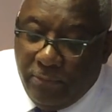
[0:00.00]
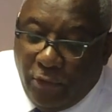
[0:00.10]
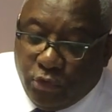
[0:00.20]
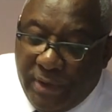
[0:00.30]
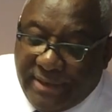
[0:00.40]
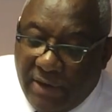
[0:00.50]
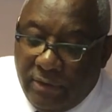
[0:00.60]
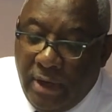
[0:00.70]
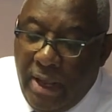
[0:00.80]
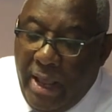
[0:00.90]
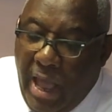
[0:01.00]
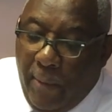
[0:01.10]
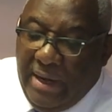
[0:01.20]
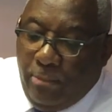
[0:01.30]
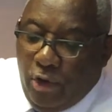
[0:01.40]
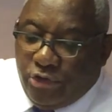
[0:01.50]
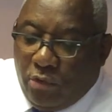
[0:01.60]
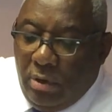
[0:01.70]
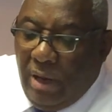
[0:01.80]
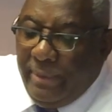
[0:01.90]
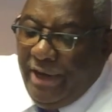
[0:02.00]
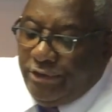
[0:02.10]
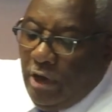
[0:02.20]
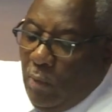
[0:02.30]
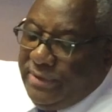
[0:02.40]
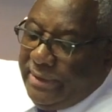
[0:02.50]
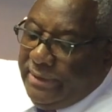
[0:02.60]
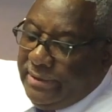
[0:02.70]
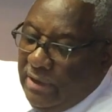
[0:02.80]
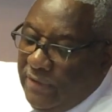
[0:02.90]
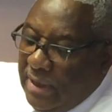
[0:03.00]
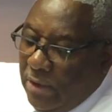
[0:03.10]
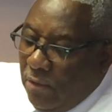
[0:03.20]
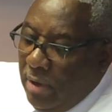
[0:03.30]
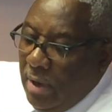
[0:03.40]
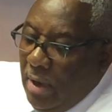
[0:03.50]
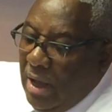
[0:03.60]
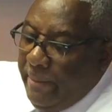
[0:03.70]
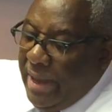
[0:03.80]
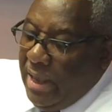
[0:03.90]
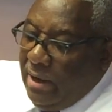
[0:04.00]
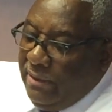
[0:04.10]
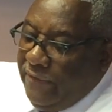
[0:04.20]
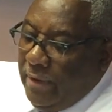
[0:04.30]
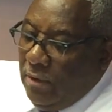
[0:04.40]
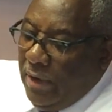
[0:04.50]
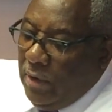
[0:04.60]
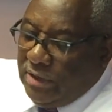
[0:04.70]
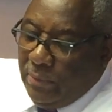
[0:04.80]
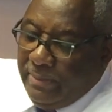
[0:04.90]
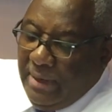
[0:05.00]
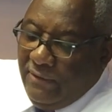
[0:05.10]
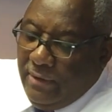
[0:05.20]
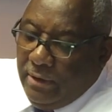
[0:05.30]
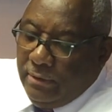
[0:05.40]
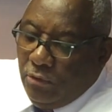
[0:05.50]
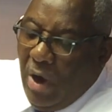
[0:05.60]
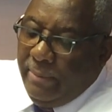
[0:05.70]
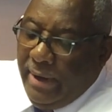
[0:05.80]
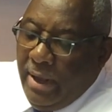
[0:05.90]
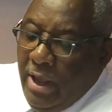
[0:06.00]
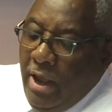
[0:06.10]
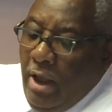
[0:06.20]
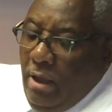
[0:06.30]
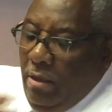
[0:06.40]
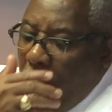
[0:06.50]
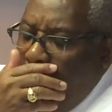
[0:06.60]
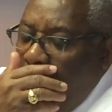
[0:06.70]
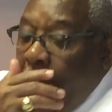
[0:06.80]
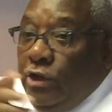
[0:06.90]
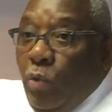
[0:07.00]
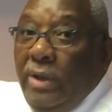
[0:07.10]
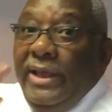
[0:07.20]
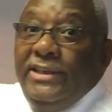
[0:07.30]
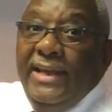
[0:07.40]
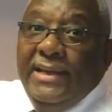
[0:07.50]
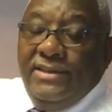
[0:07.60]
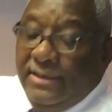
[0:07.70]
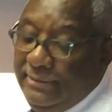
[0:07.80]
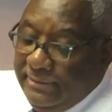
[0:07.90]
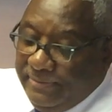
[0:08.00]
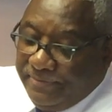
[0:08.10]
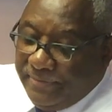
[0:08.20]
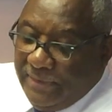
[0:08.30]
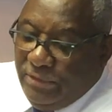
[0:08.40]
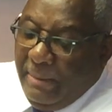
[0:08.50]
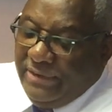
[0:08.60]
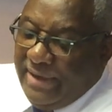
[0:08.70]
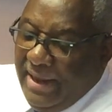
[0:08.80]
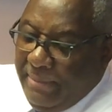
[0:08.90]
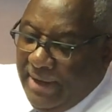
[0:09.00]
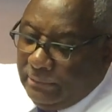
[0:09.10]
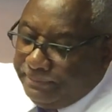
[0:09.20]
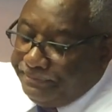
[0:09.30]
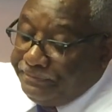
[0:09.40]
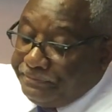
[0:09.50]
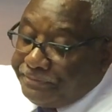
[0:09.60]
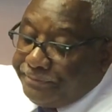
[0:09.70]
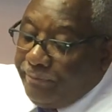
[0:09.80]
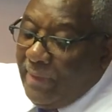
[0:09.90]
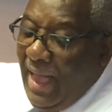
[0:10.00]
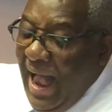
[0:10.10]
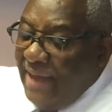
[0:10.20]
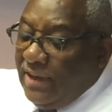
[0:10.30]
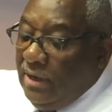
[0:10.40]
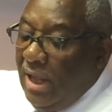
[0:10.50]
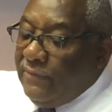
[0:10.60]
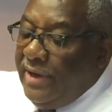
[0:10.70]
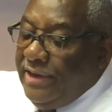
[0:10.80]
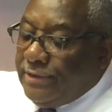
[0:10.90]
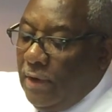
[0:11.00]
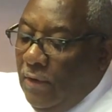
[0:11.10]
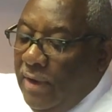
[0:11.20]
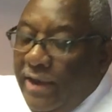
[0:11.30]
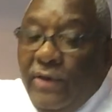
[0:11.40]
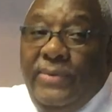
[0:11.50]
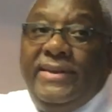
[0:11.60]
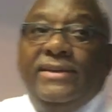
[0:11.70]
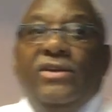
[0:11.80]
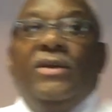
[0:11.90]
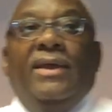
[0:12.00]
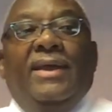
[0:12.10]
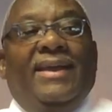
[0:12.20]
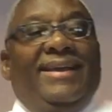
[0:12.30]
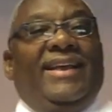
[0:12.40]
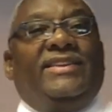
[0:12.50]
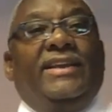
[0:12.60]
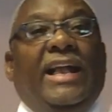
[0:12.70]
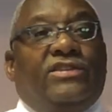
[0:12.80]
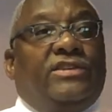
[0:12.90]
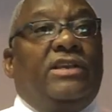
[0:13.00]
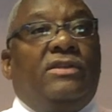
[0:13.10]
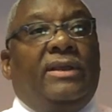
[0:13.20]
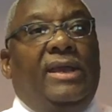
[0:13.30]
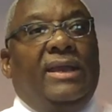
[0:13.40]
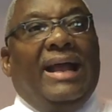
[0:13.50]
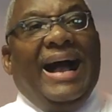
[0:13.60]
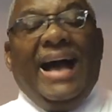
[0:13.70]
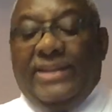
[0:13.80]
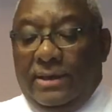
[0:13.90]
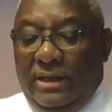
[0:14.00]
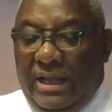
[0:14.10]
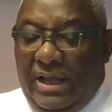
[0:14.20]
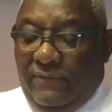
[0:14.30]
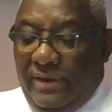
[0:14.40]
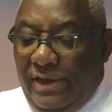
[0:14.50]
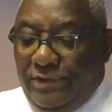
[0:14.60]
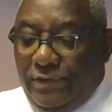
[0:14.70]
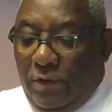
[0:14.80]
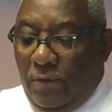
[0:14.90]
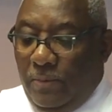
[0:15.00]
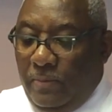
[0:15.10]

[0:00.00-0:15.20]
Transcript: verse 27, and when the boys grew up, Esau was a skillful hunter, a man of the field. Jacob was a quiet man. He dwelt in tents, domesticated man. Isaac loved Esau What it says here? I see, catch your attention again. Isaac loved Esau